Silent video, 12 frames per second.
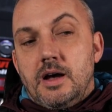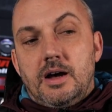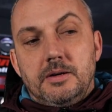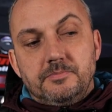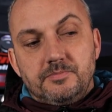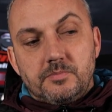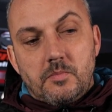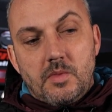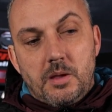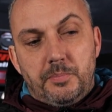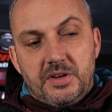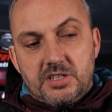Um,
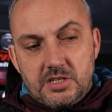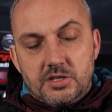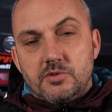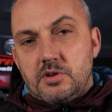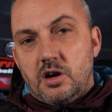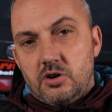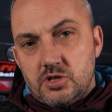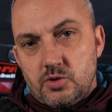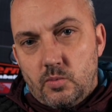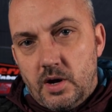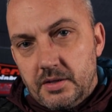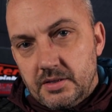but it's the Newcastle
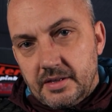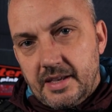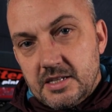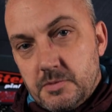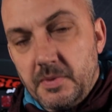one that gets